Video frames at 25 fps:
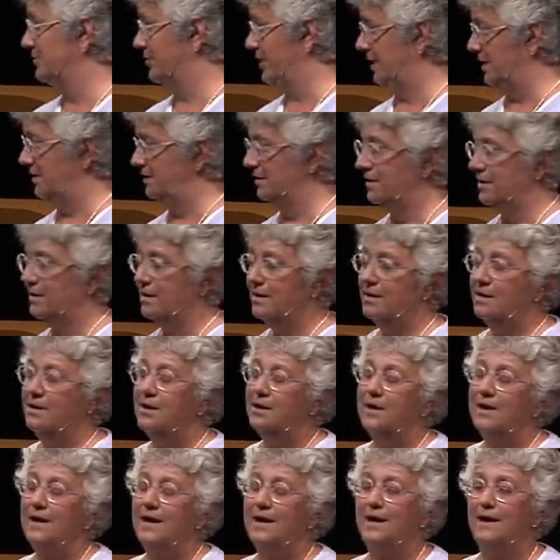ring.
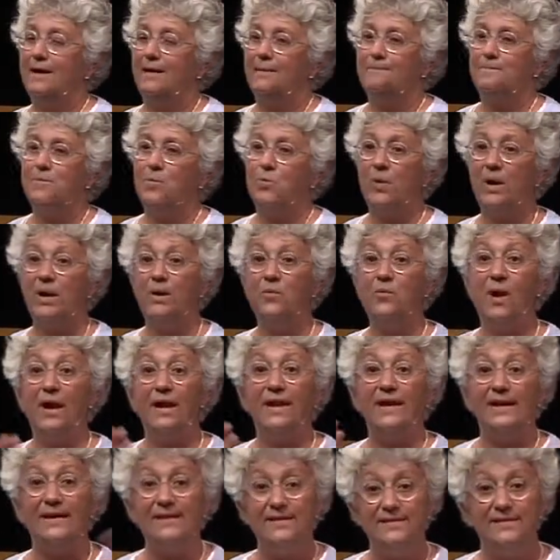We
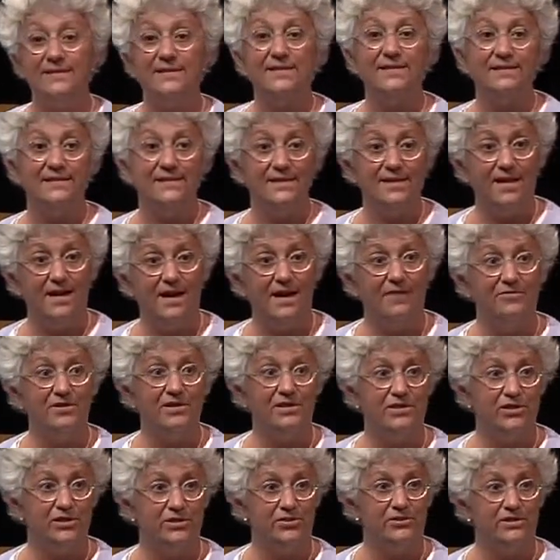went into the city every
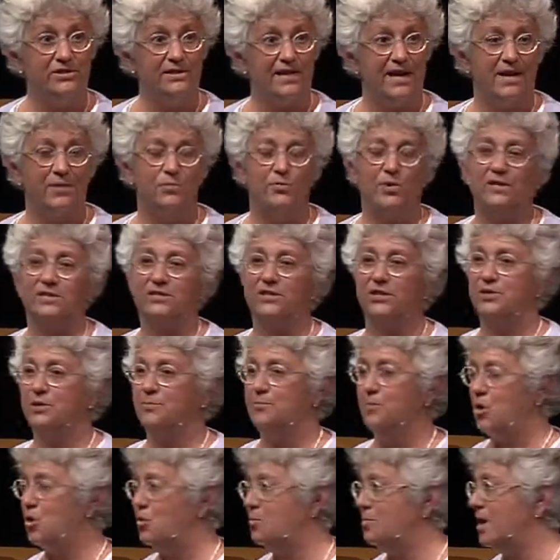Tuesday and went to the
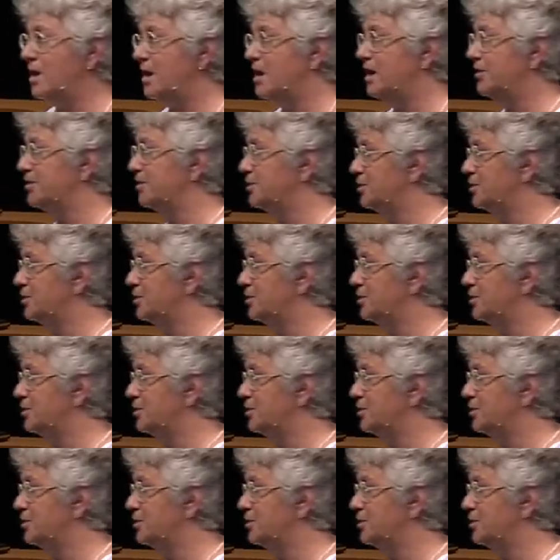MoMA, the